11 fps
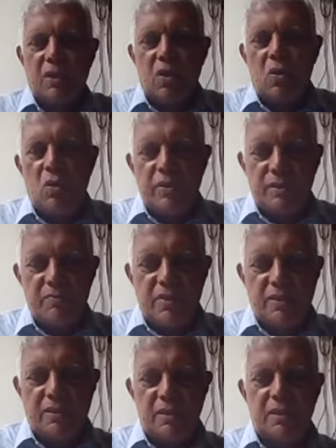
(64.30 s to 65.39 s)
with the
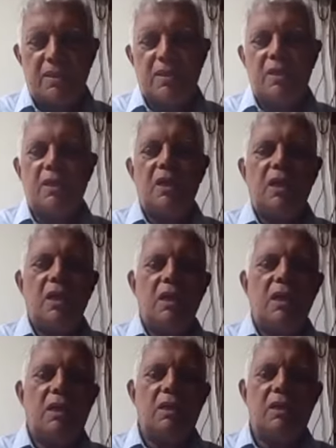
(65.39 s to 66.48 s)
golden-breasted
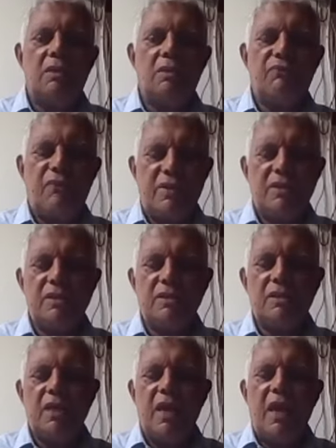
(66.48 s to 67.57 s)

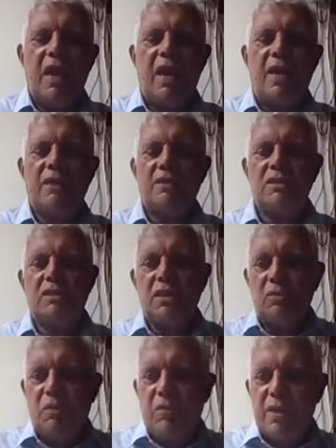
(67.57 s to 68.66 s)
feathers and
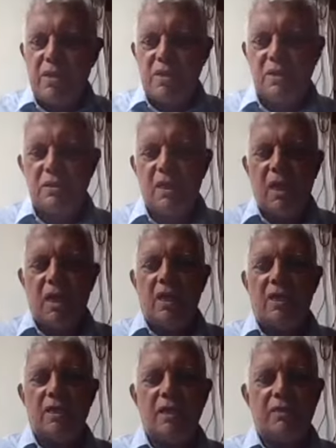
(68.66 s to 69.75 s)
silver wings.
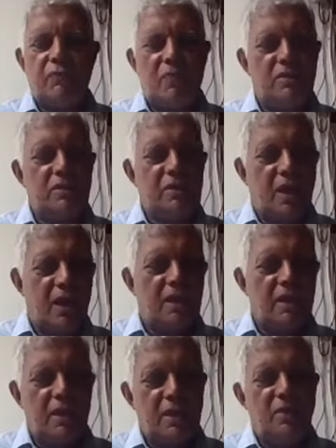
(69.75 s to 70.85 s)
It was a
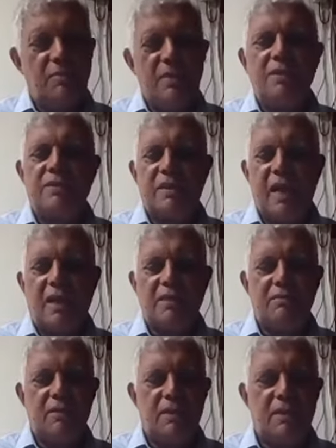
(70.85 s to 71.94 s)
kind of military
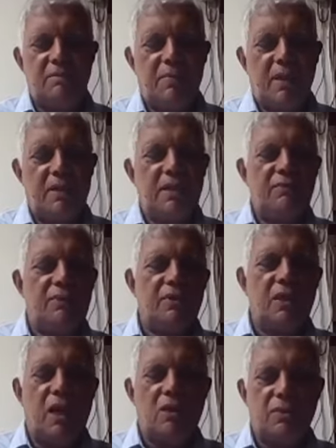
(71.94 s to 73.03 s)
activity, but it
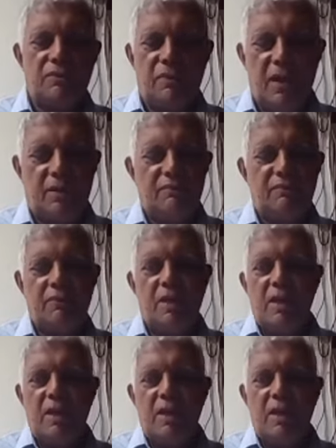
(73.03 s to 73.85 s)
was out of love.